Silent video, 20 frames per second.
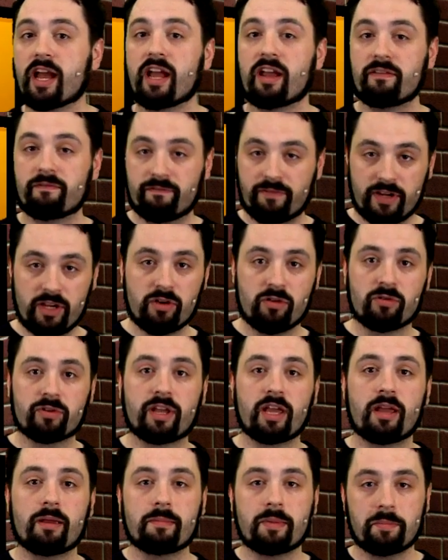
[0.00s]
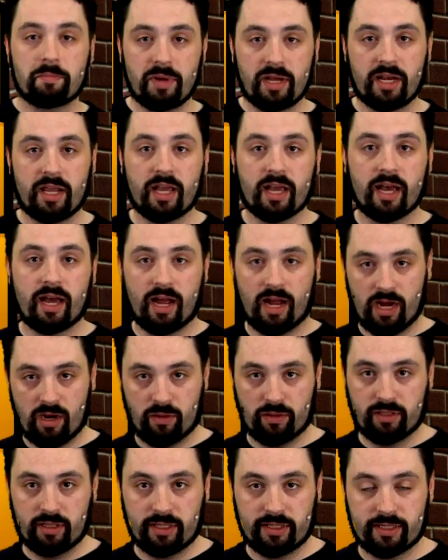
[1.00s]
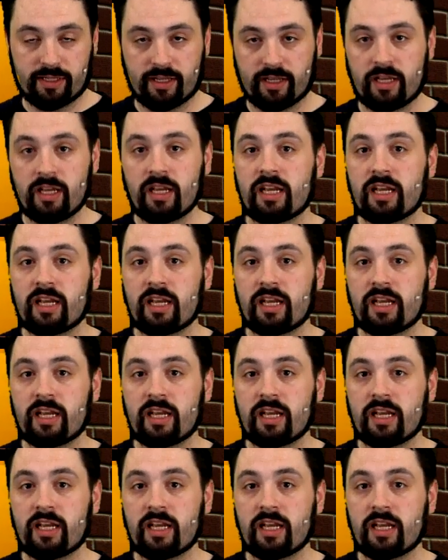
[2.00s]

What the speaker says: a video game media outlet.